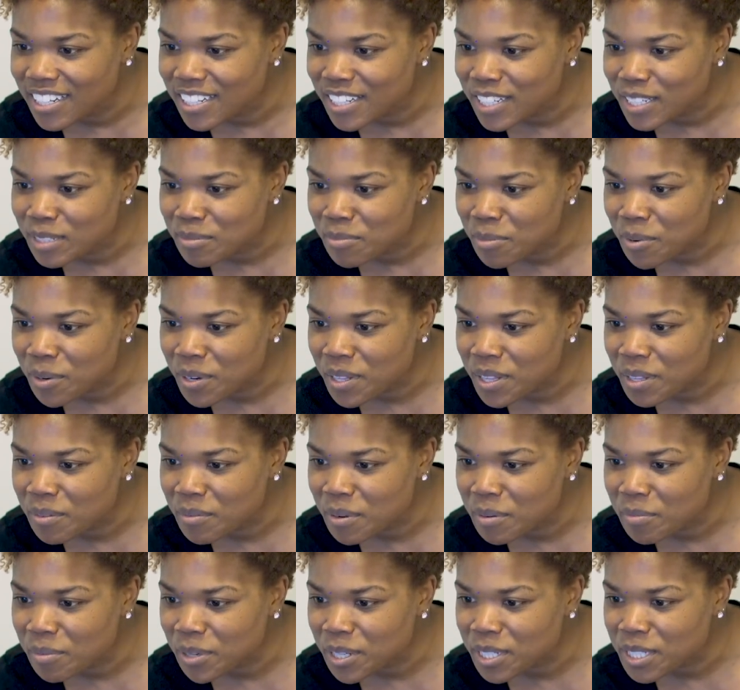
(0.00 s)
Does more than
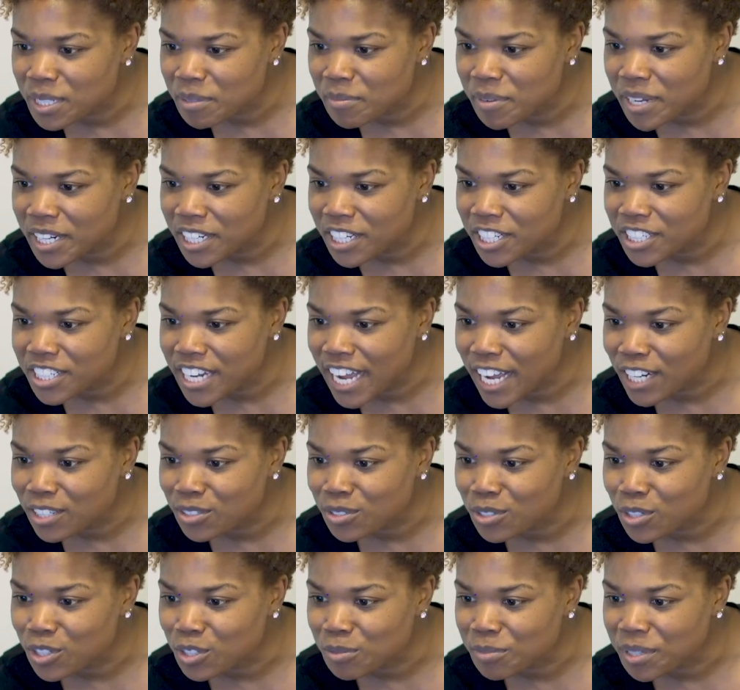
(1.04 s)
one person manage
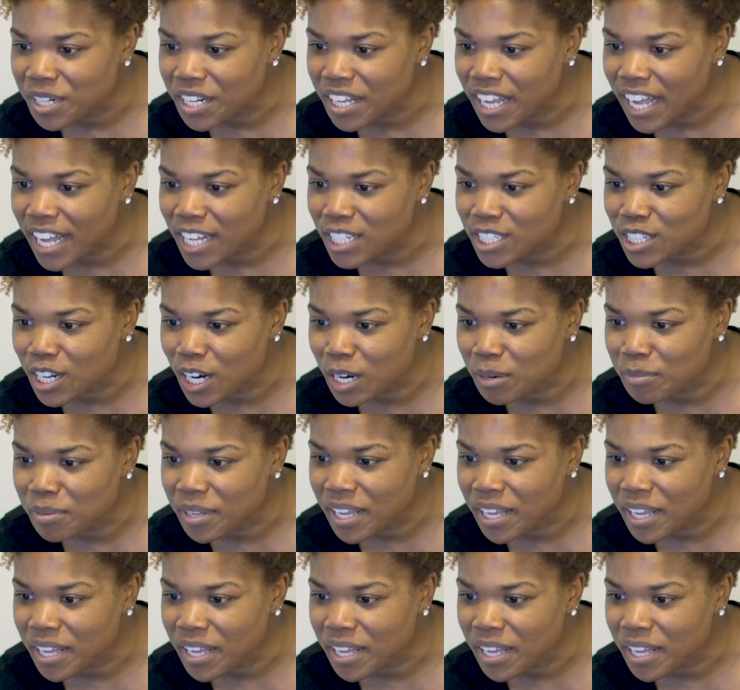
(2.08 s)
actual social media accounts at